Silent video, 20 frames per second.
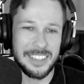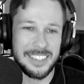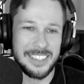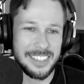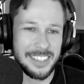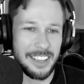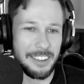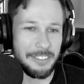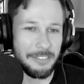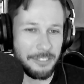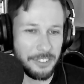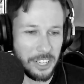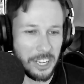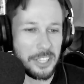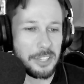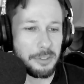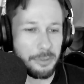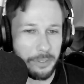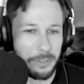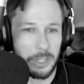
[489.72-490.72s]
this
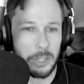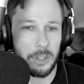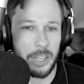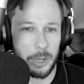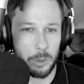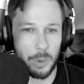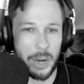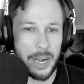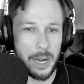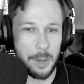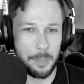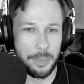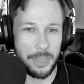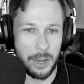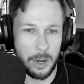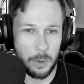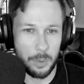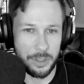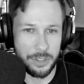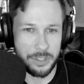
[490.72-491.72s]
does feel like right up
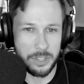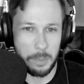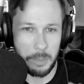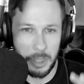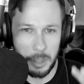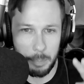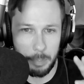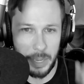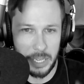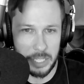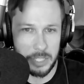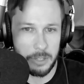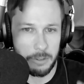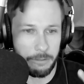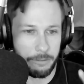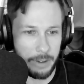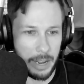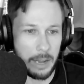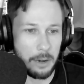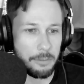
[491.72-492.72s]
there with some of the best
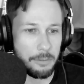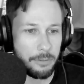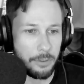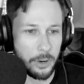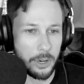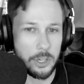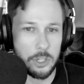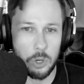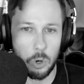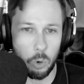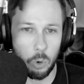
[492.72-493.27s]
found footage